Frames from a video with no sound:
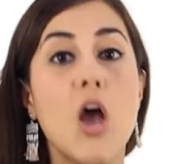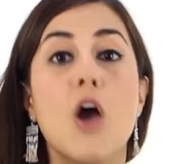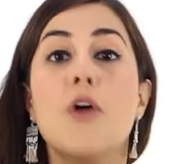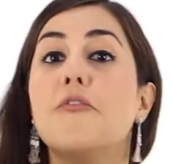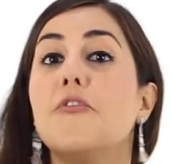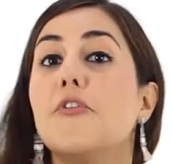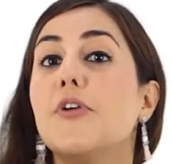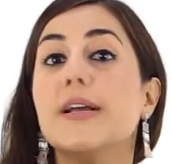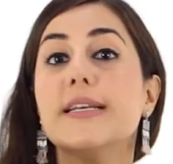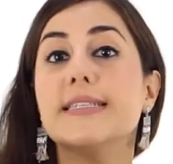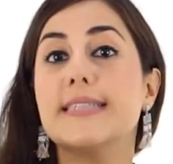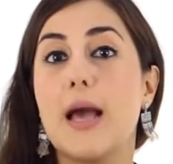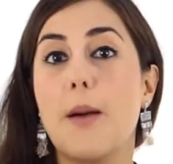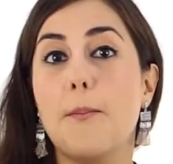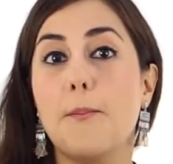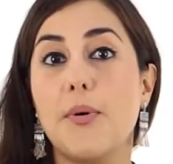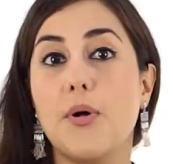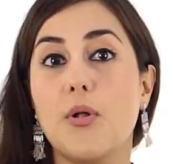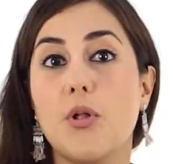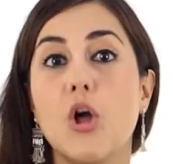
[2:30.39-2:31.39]
For
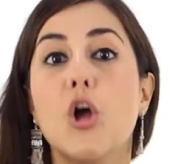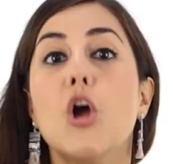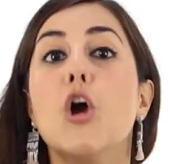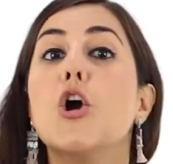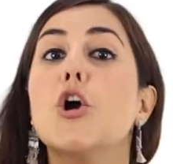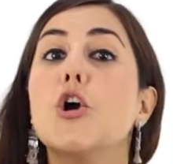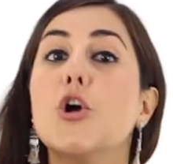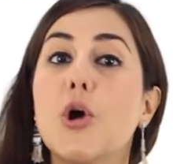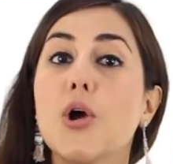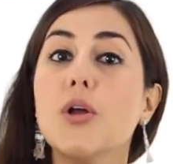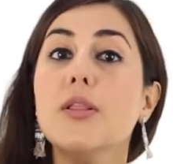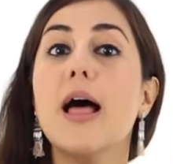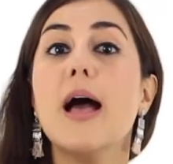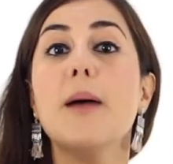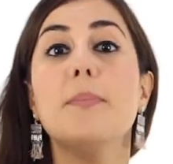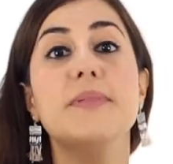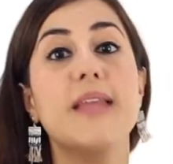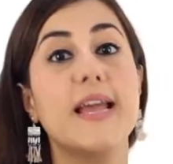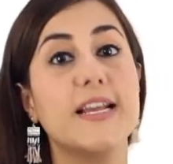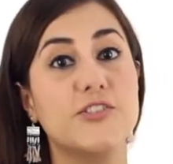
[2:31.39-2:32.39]
example, Girl
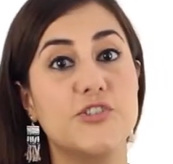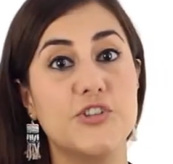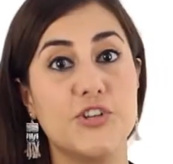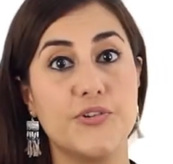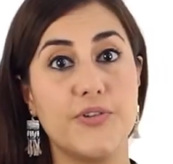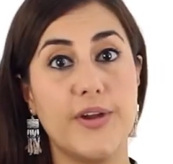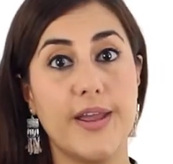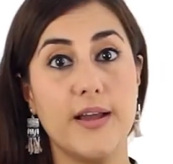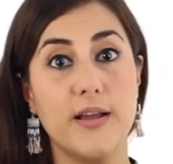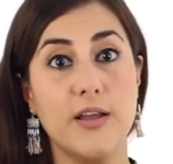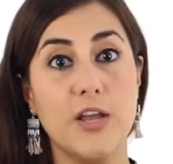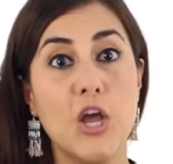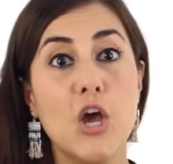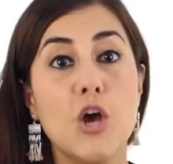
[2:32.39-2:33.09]
Hub Nigeria